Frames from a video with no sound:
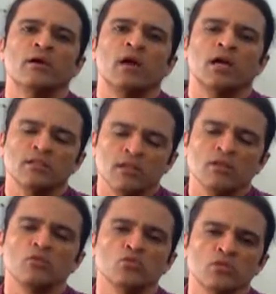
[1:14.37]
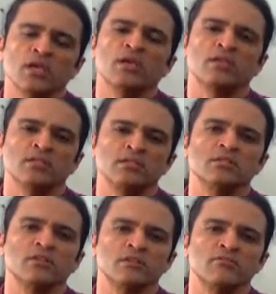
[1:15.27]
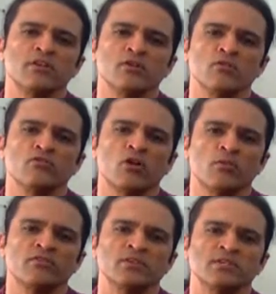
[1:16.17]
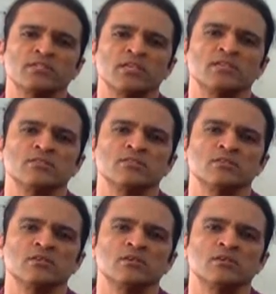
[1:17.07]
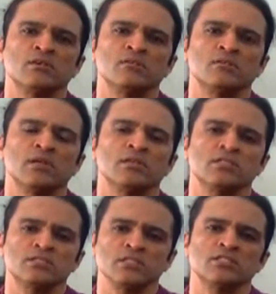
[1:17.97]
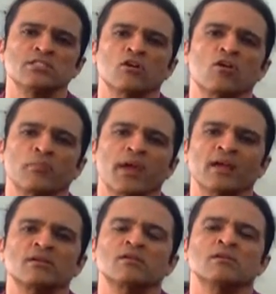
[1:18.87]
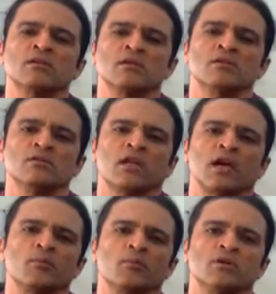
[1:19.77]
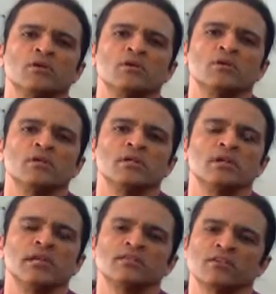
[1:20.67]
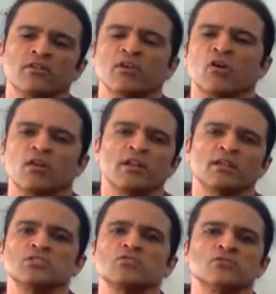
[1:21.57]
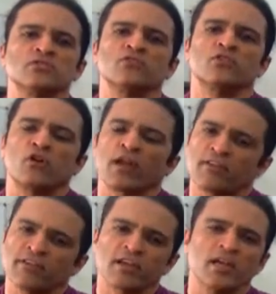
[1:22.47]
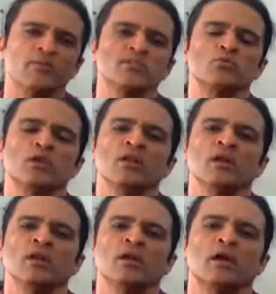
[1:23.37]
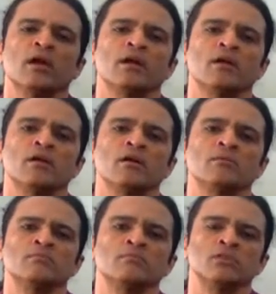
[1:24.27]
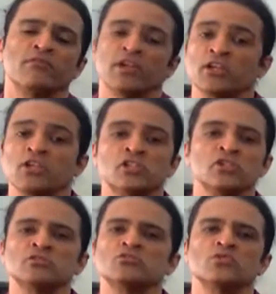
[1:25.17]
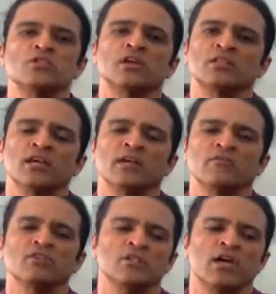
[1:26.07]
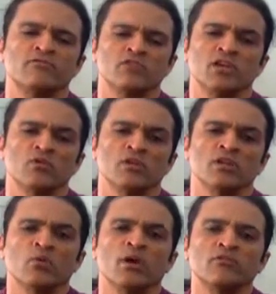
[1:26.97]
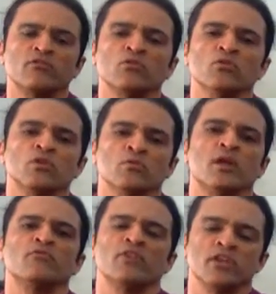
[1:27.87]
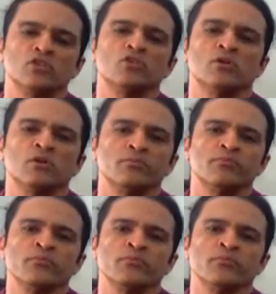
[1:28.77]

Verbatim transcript: uh, I do think it's a very good form of exercise uh, and it's such a compact time. Uh, it takes away all your excuses for not having time as well. And uh, the variations which are there, which I have tried only quite a few, and I'm very sure